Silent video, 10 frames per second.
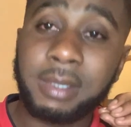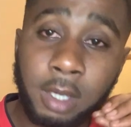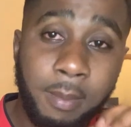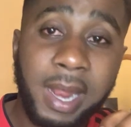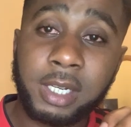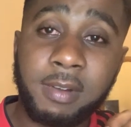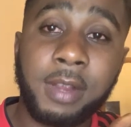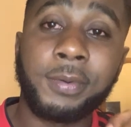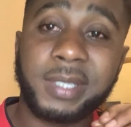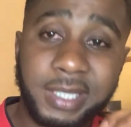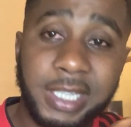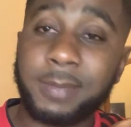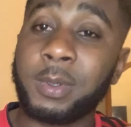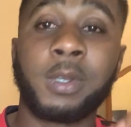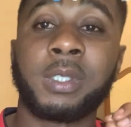your manager rating was 6
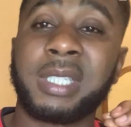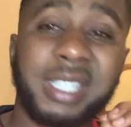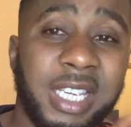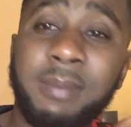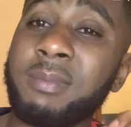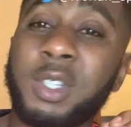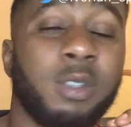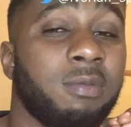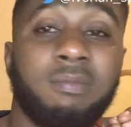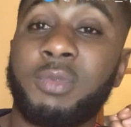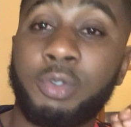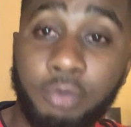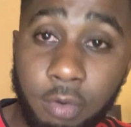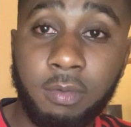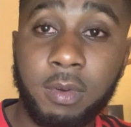because the team just
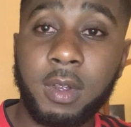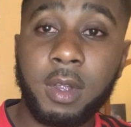drew.